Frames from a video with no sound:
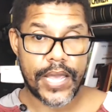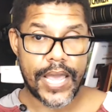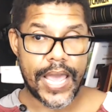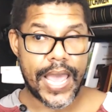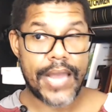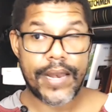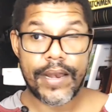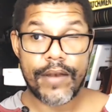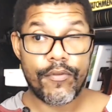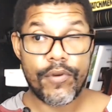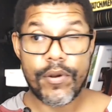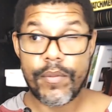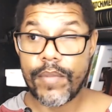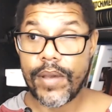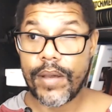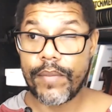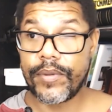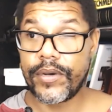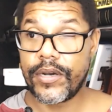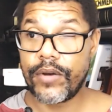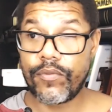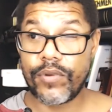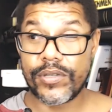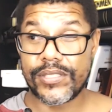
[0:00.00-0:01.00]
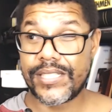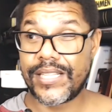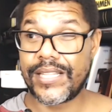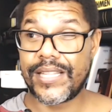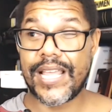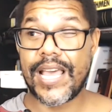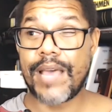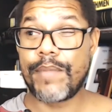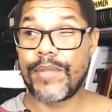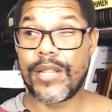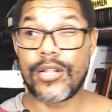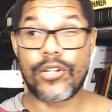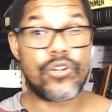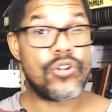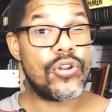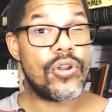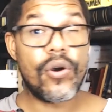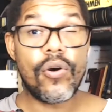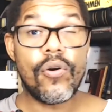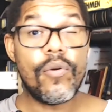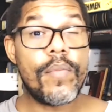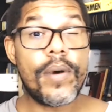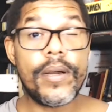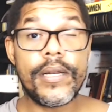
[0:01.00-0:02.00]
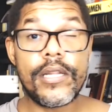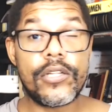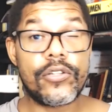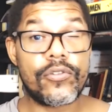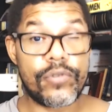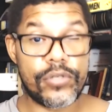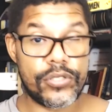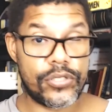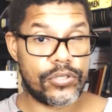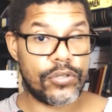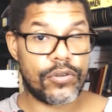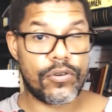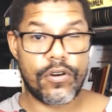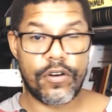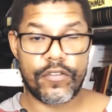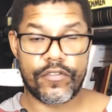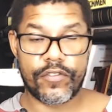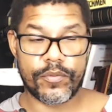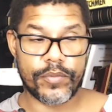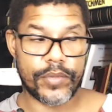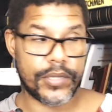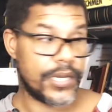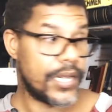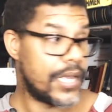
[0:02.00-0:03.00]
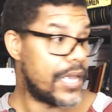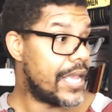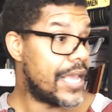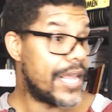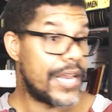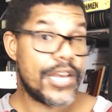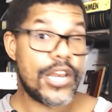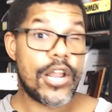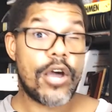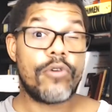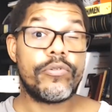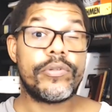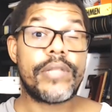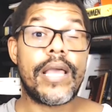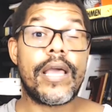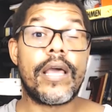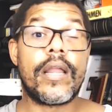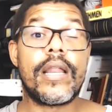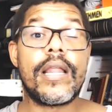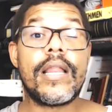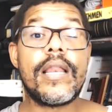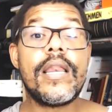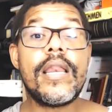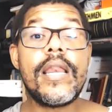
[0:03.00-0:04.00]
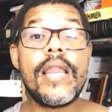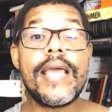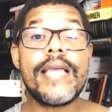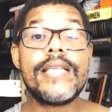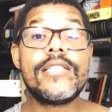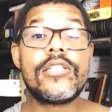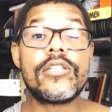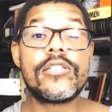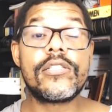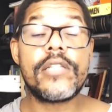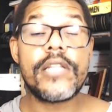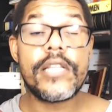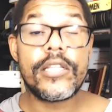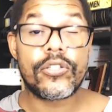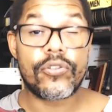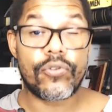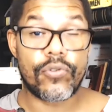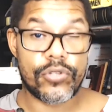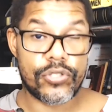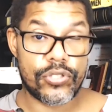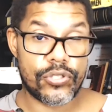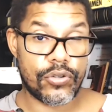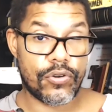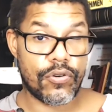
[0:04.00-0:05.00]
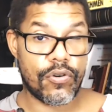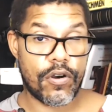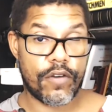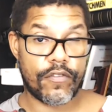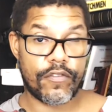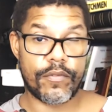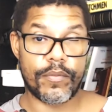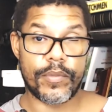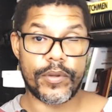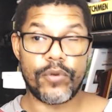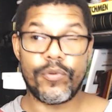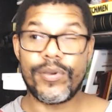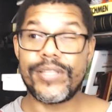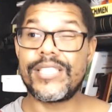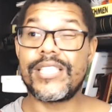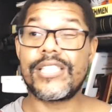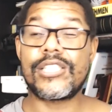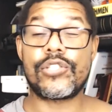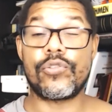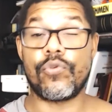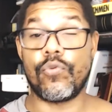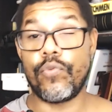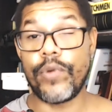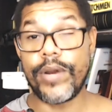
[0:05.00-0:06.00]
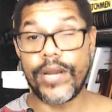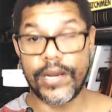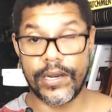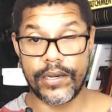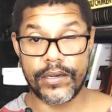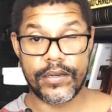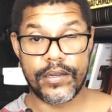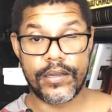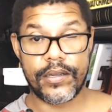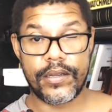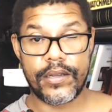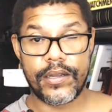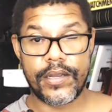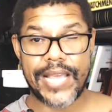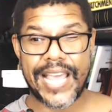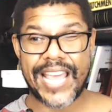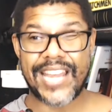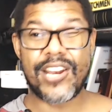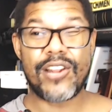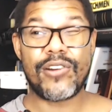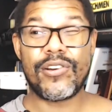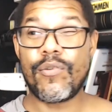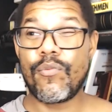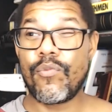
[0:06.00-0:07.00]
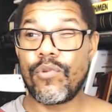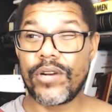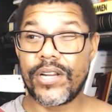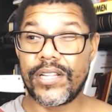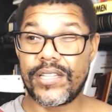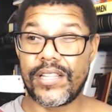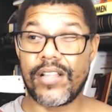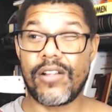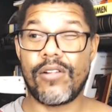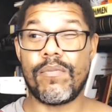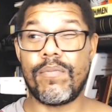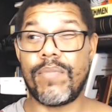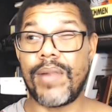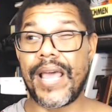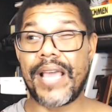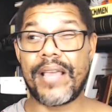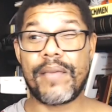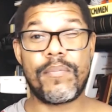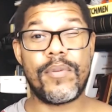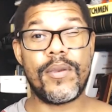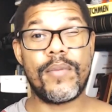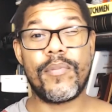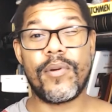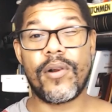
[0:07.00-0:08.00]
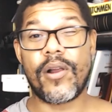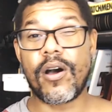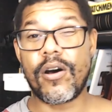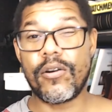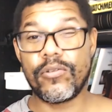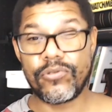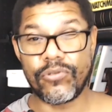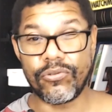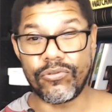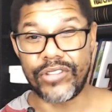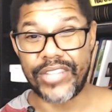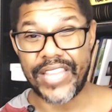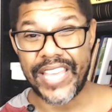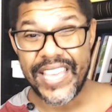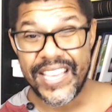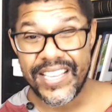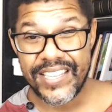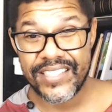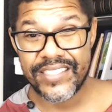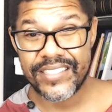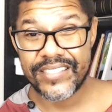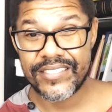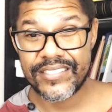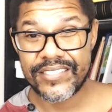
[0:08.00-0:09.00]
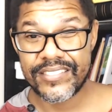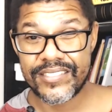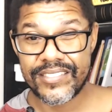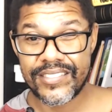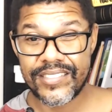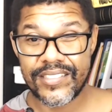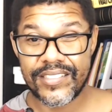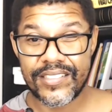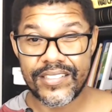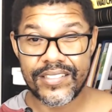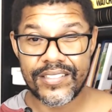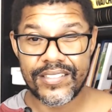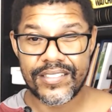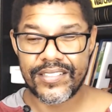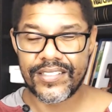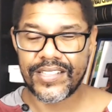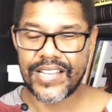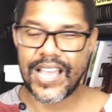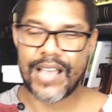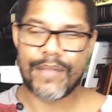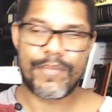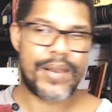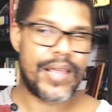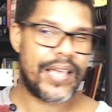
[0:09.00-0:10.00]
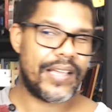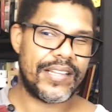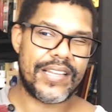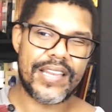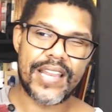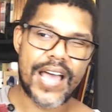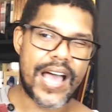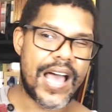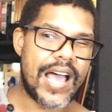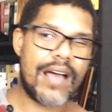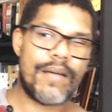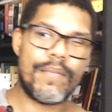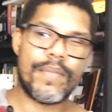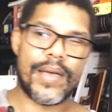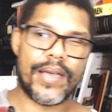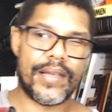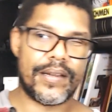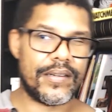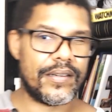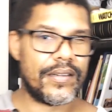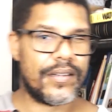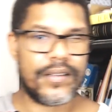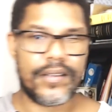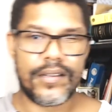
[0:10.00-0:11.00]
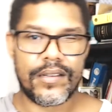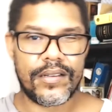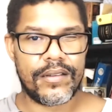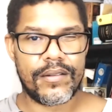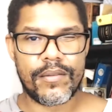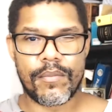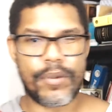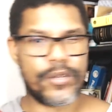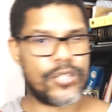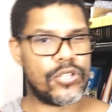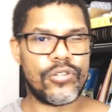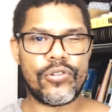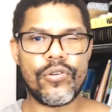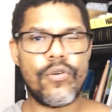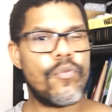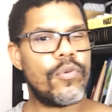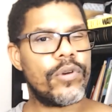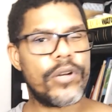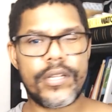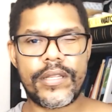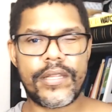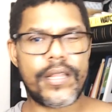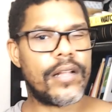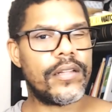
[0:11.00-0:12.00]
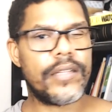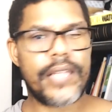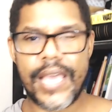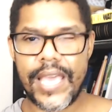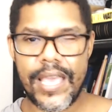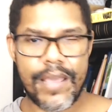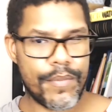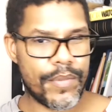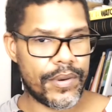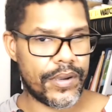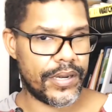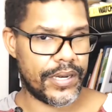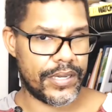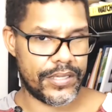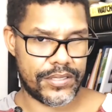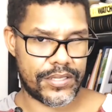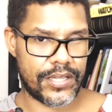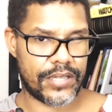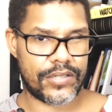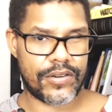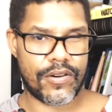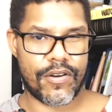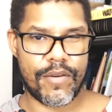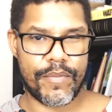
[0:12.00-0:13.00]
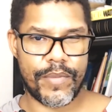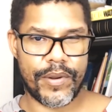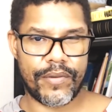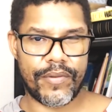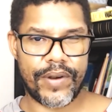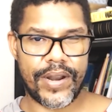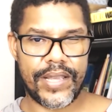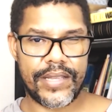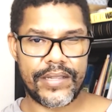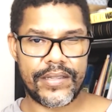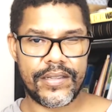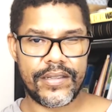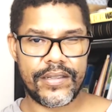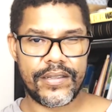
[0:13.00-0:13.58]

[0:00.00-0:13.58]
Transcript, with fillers: And I remember there was a time that nobody trusts the government. Now they religiously trust the government, which is weird. And now they want to tell black people how to think? I'm like, nah, man. But you don't want to tell the immigrants that's coming, right?